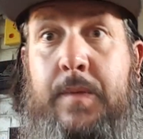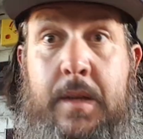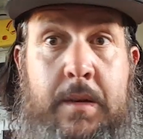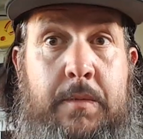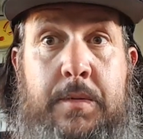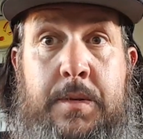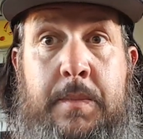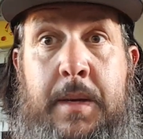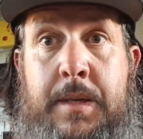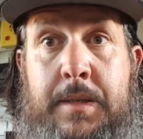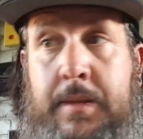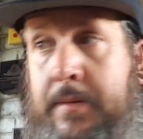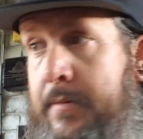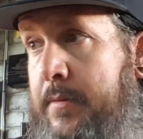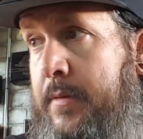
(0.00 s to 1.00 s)
It was
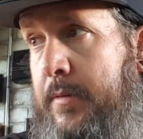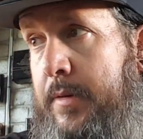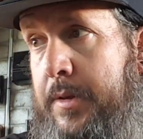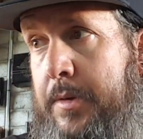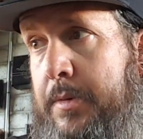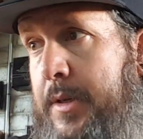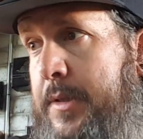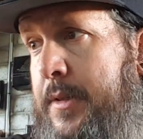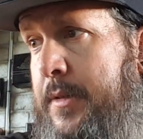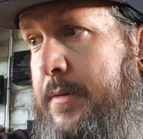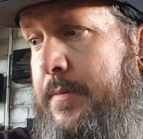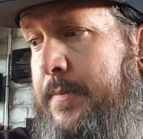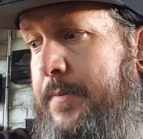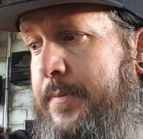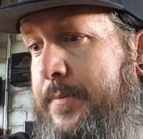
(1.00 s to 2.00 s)
amazing. It really was.
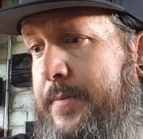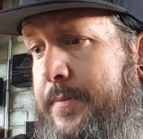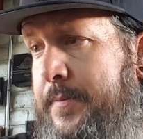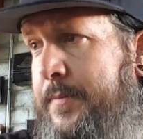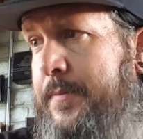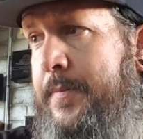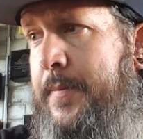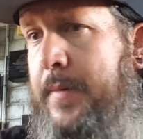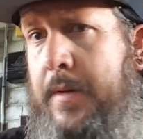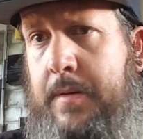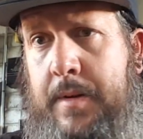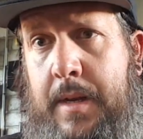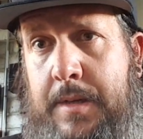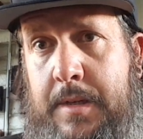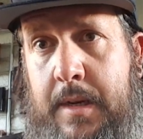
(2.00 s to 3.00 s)

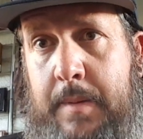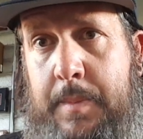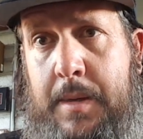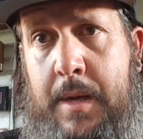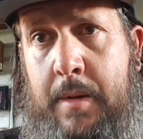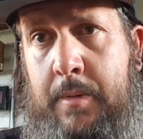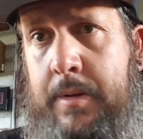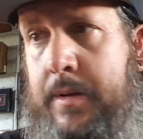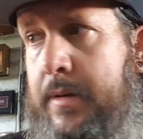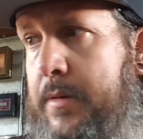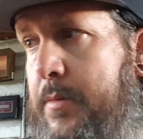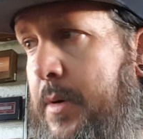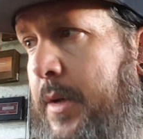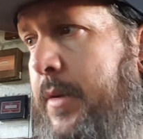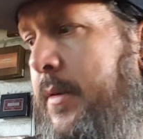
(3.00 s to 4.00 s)
Nice IPA with it
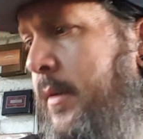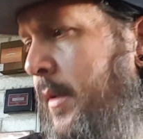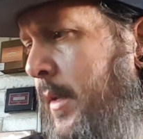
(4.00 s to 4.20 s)
as well.